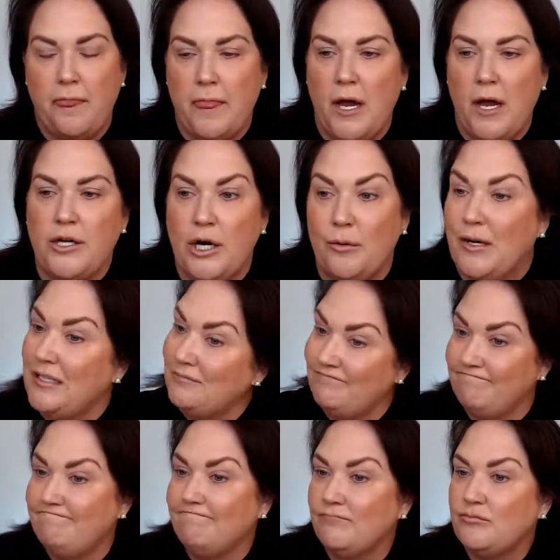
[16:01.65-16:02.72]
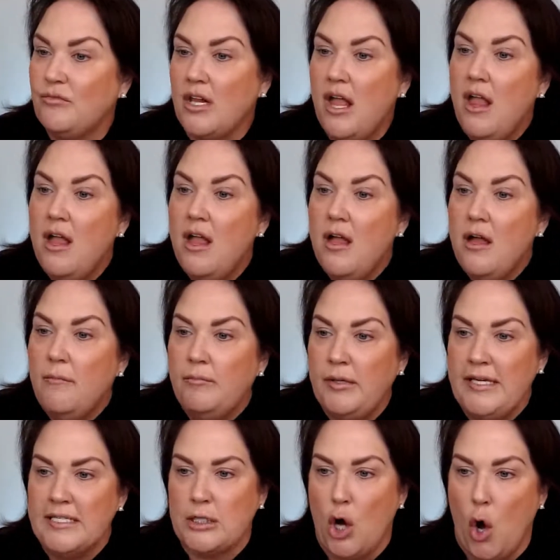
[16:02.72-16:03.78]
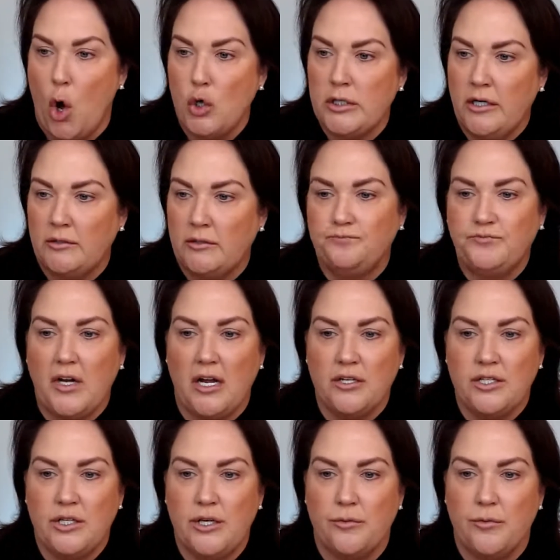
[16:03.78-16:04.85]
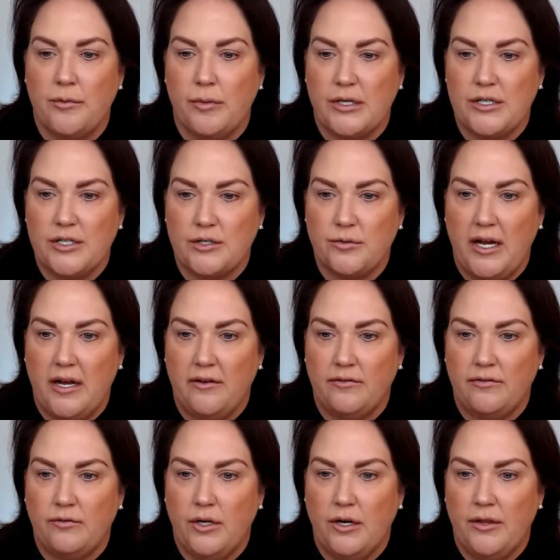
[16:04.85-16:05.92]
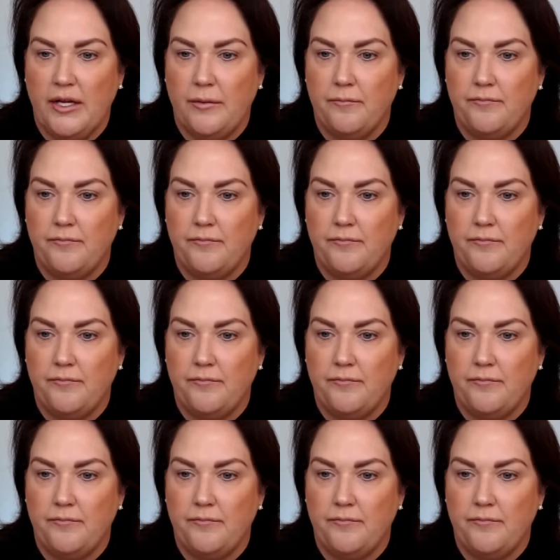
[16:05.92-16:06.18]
You know what? Please hold. I'll show you what blushes we have. Where are they?